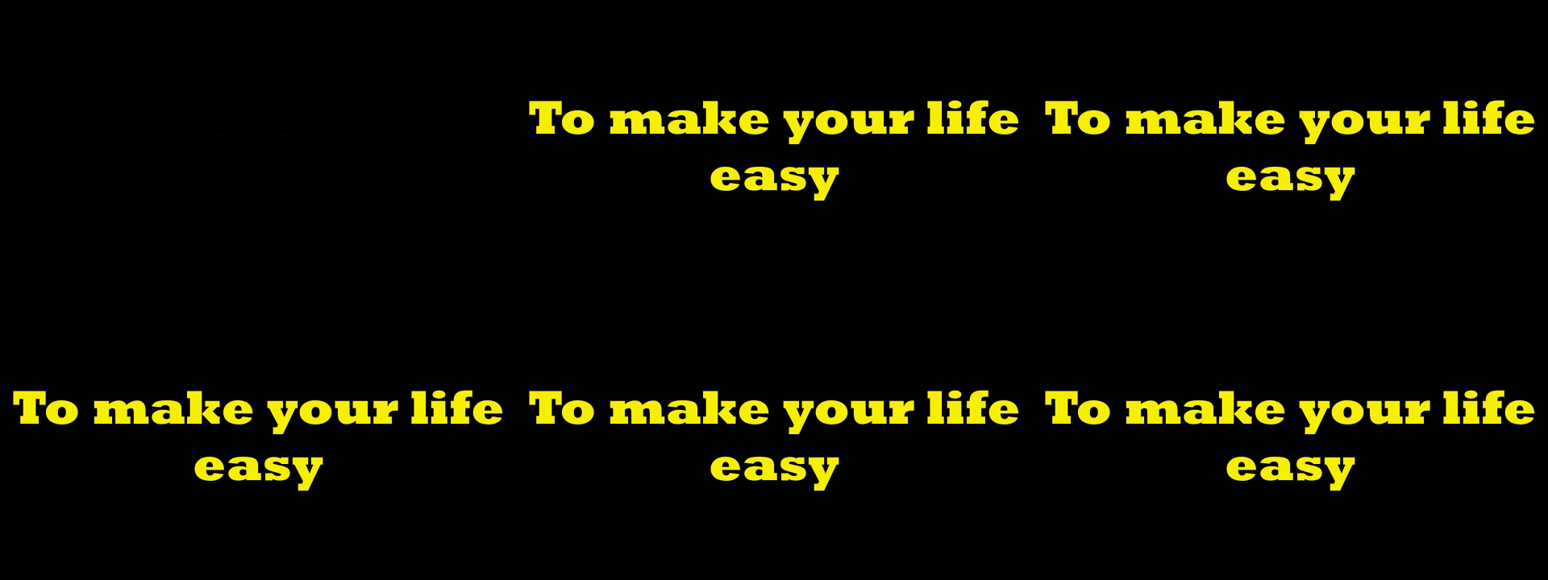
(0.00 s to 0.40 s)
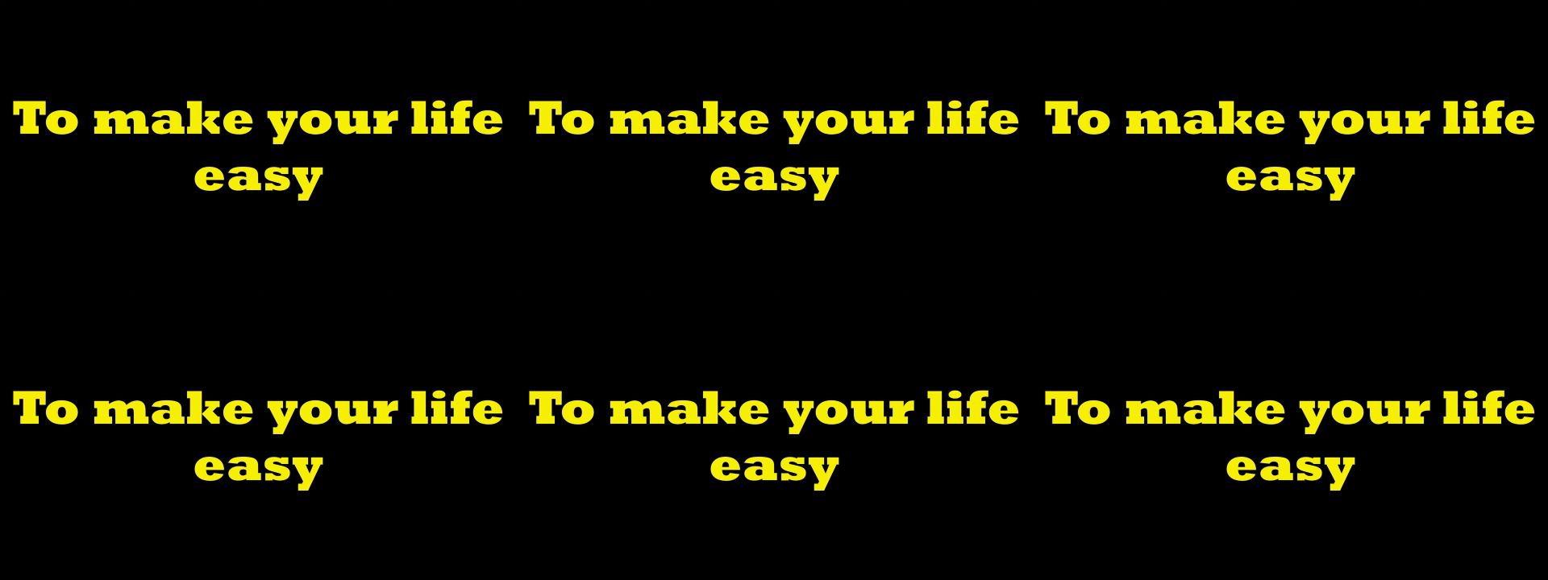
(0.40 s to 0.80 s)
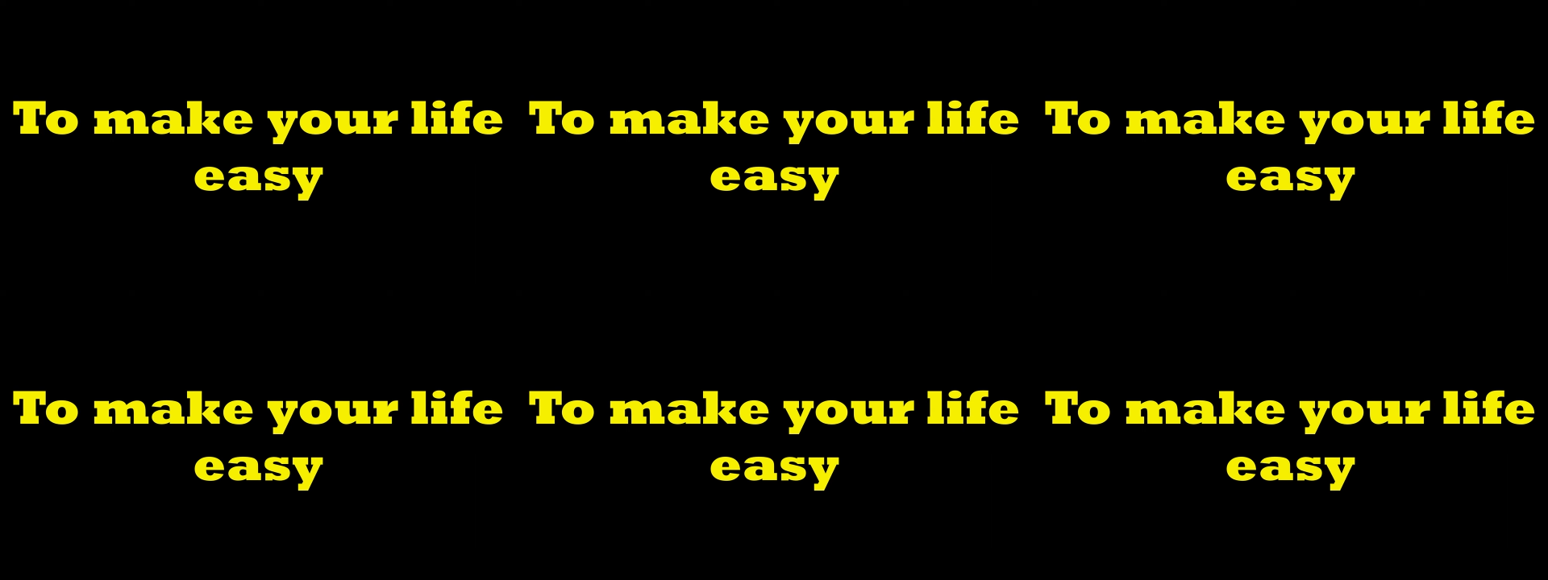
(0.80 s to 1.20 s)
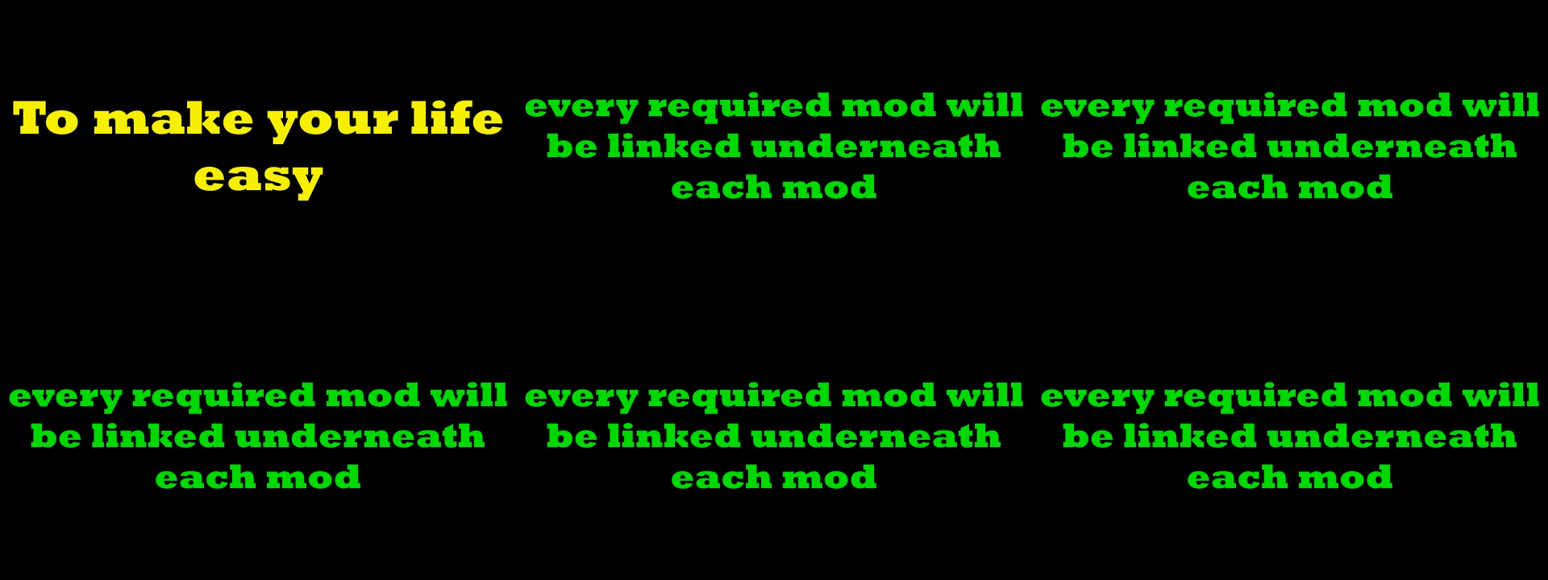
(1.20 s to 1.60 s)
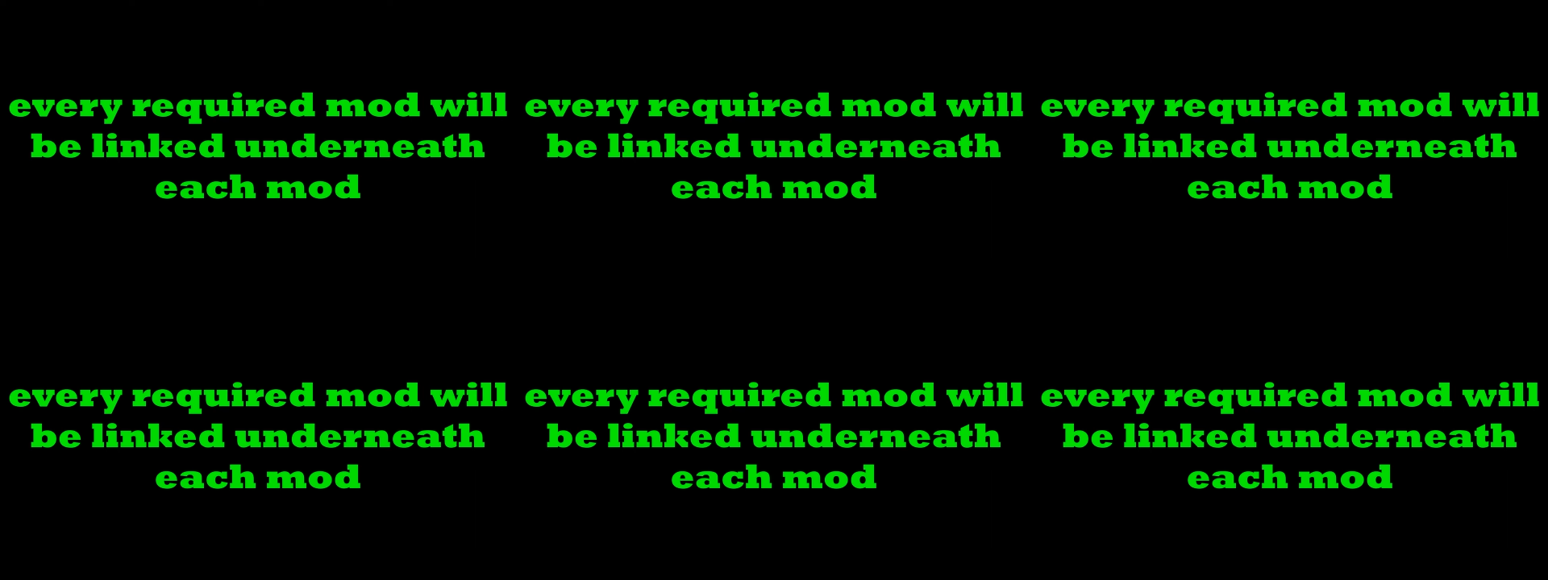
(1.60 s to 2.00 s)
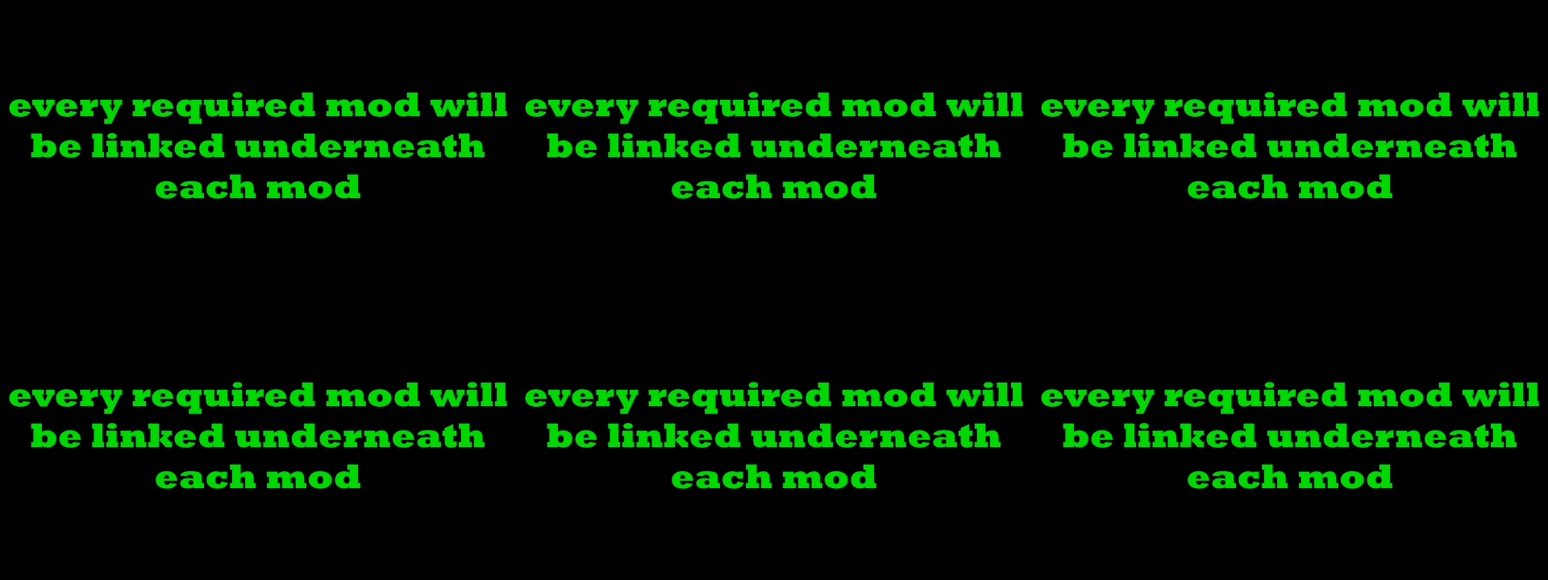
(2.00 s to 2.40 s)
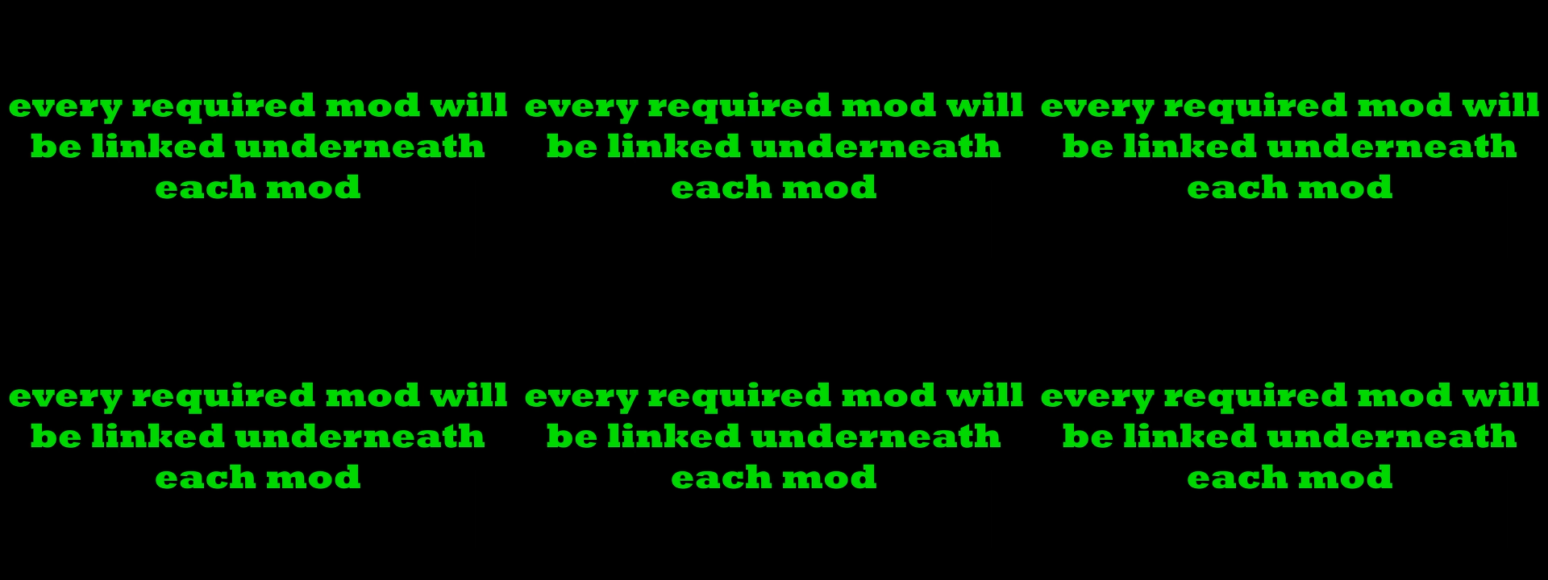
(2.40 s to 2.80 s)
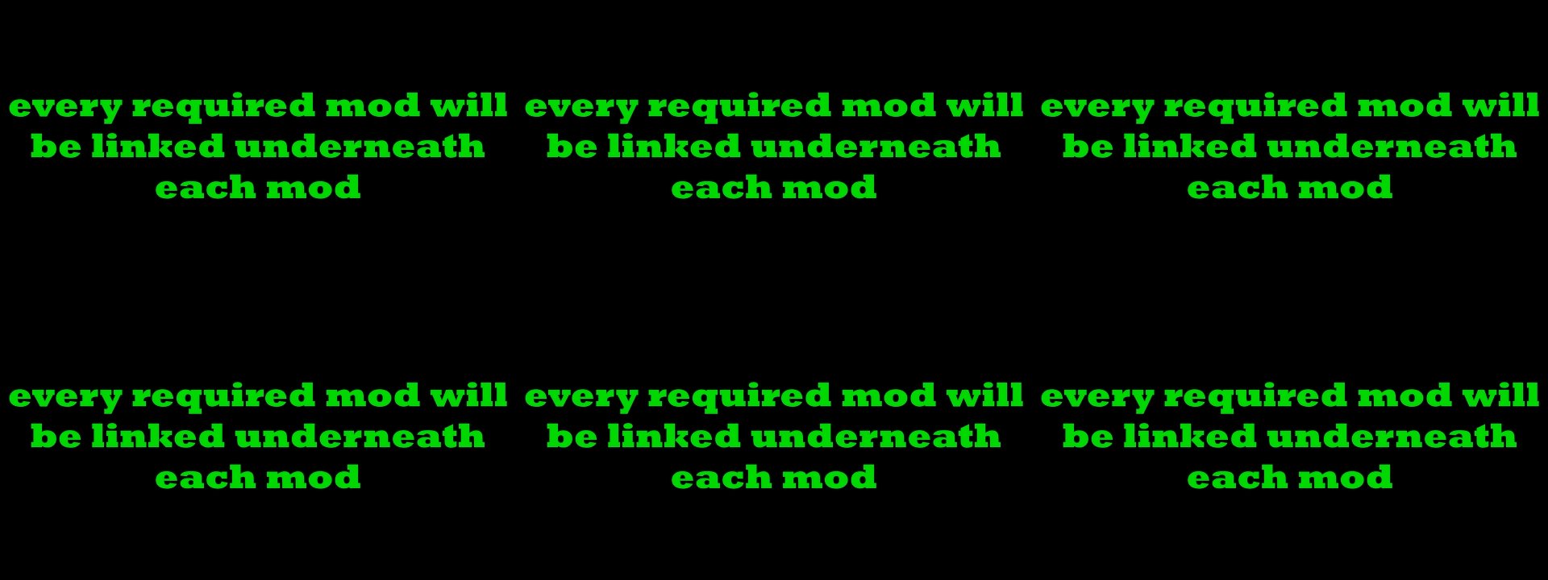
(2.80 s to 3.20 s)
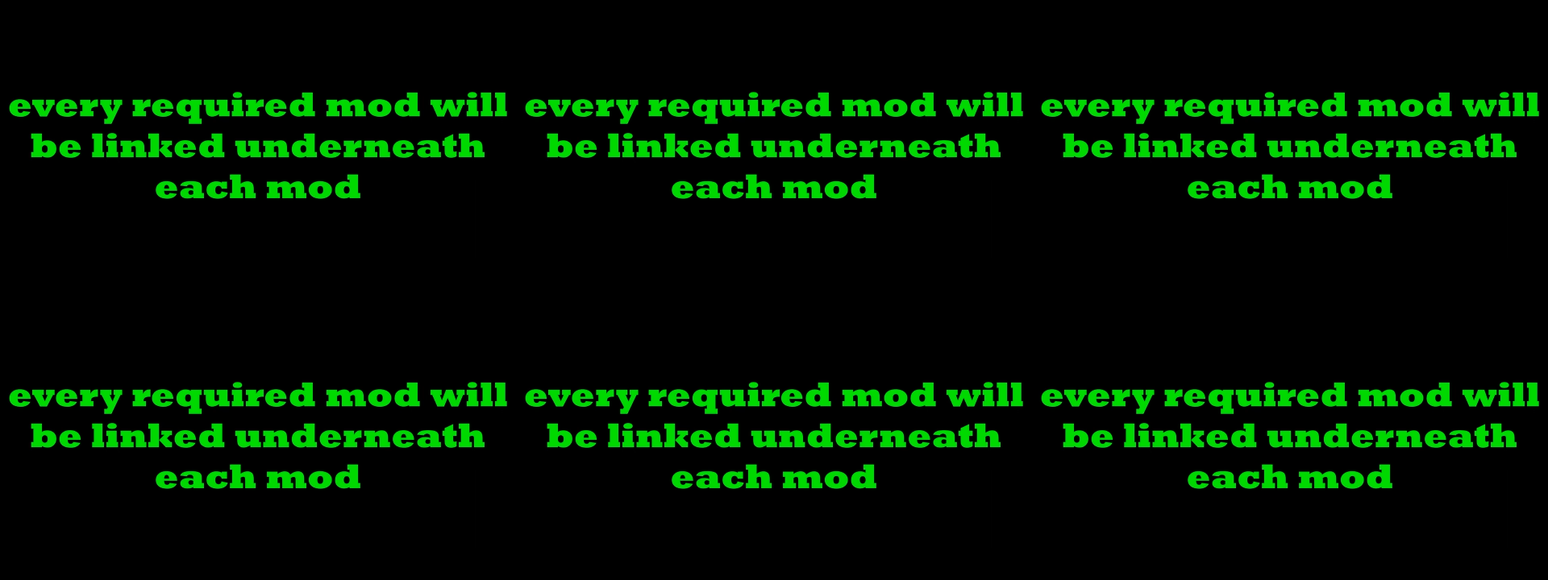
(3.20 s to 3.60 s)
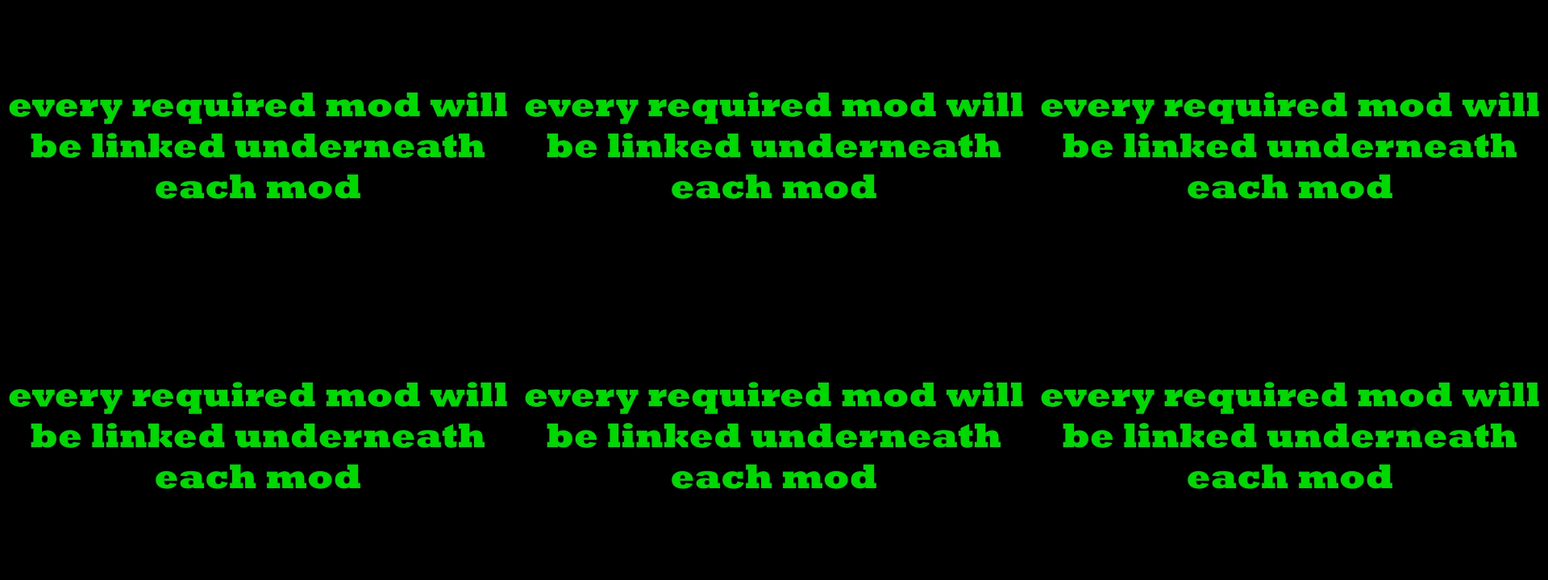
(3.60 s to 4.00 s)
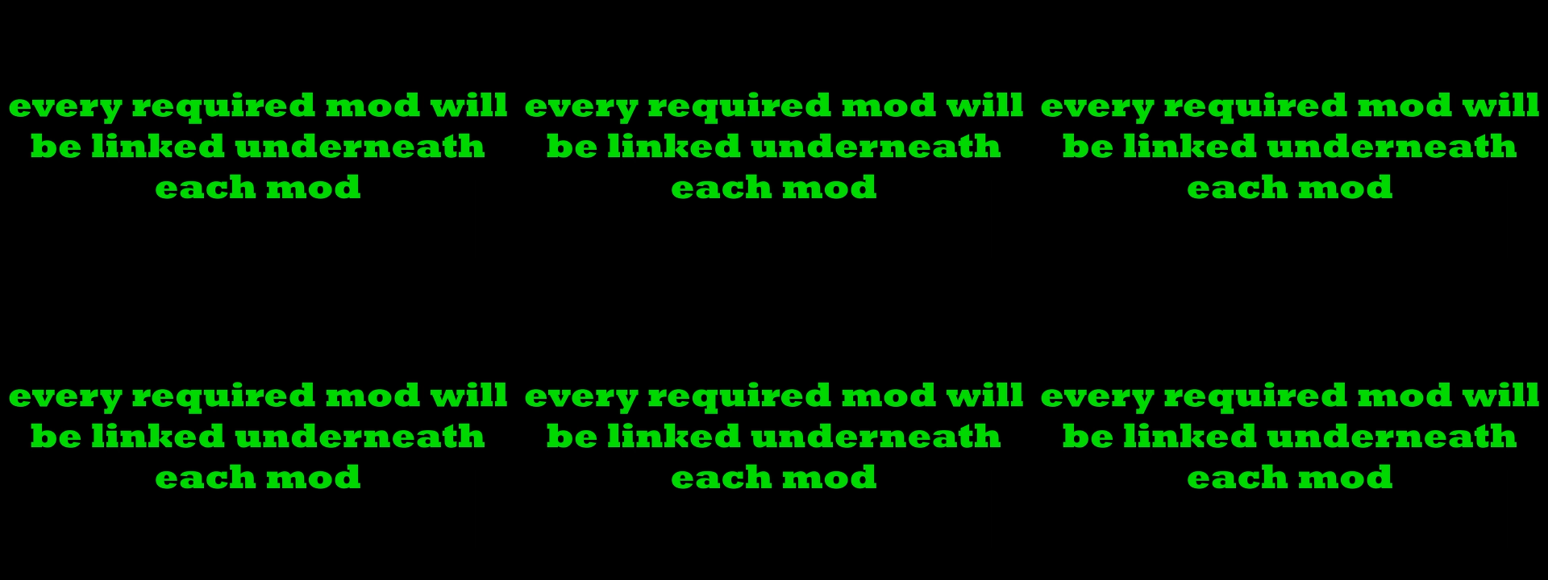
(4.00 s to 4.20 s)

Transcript: (no speaker visible)